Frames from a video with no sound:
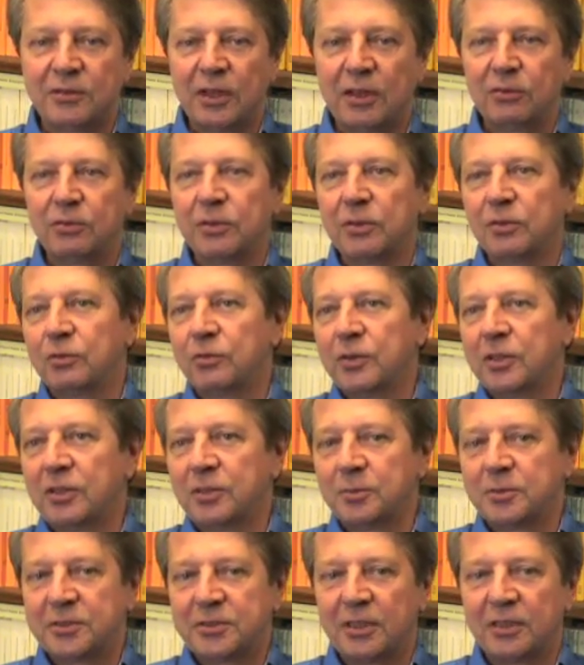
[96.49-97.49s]
very thin
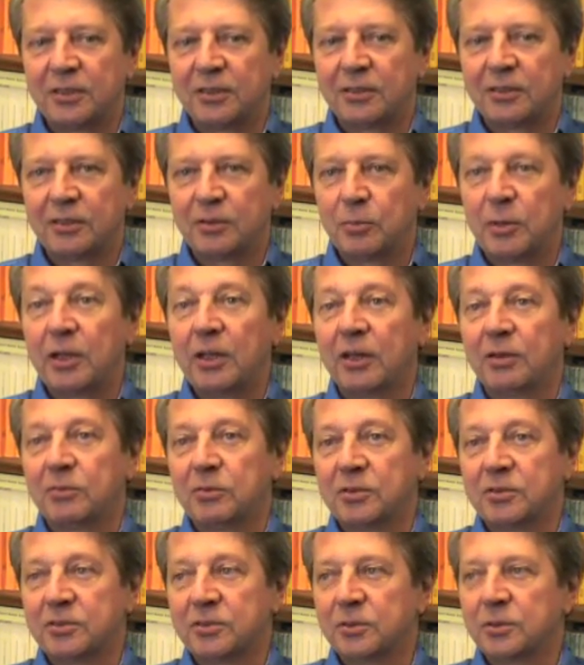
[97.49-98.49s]
films, and many
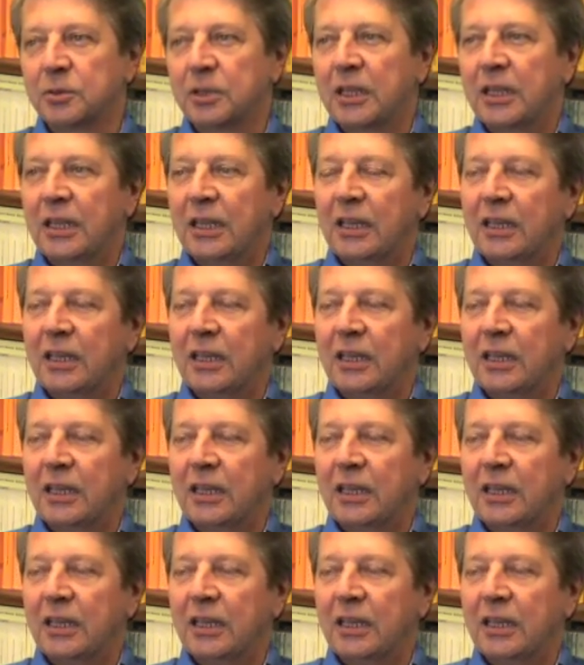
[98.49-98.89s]
others. So,